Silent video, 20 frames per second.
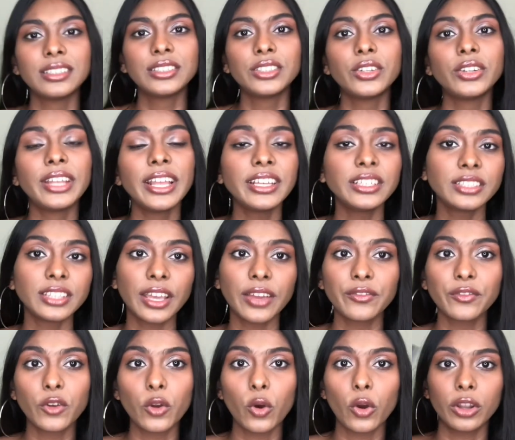So next
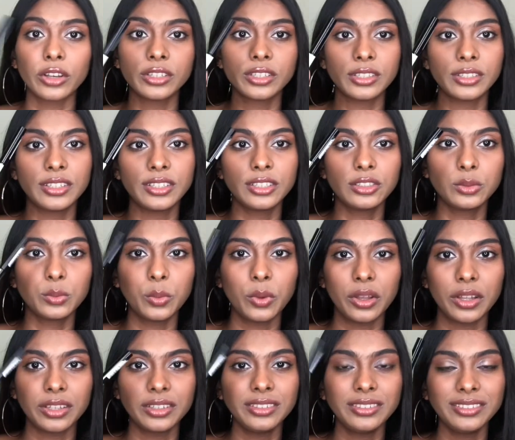I've got this
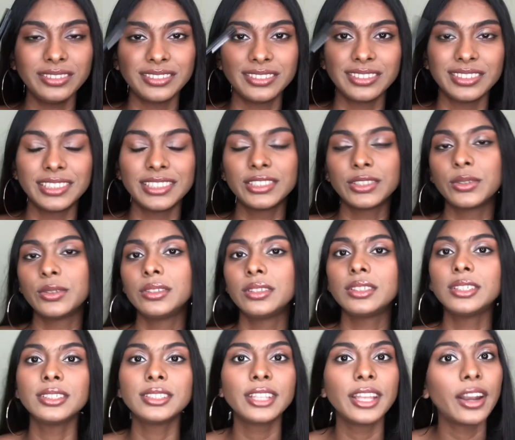one. So this
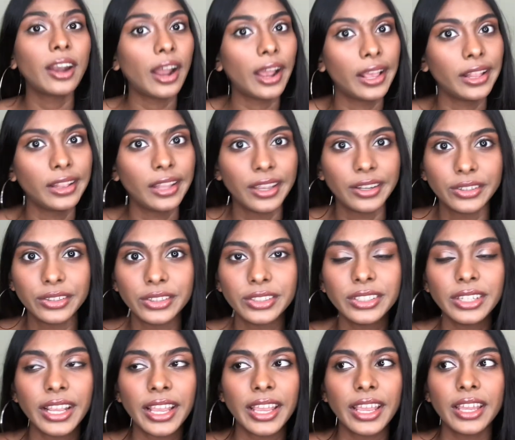is their
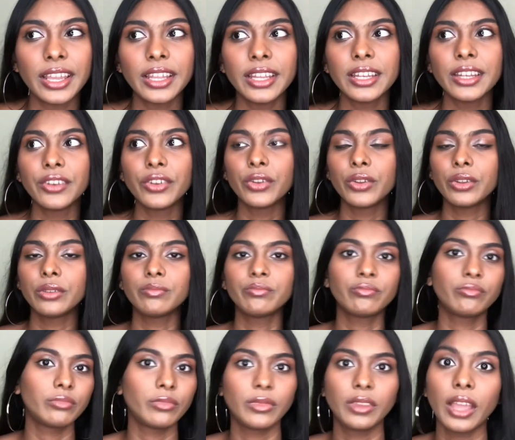eyeliner, and
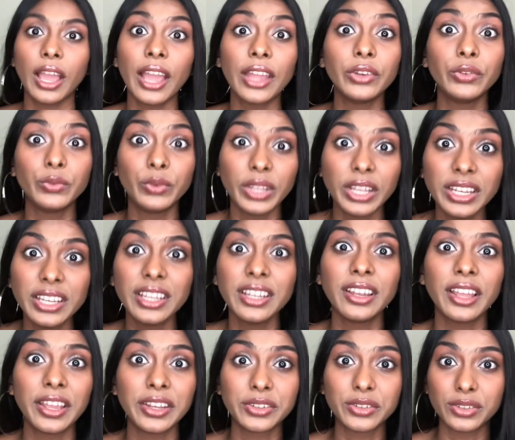I really
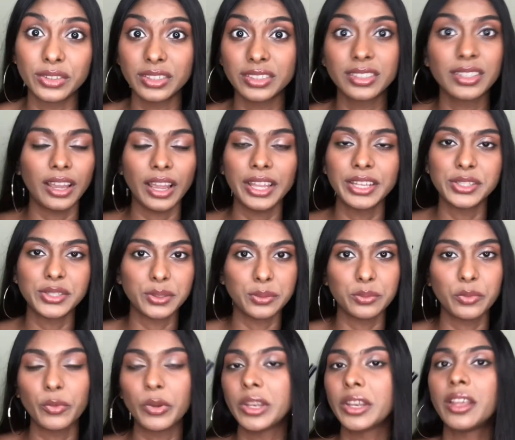liked this item
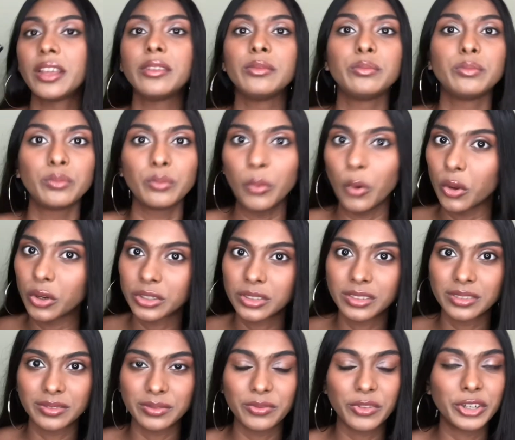when I bought
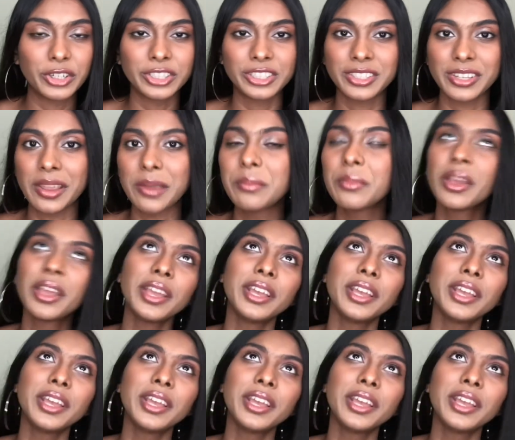first time.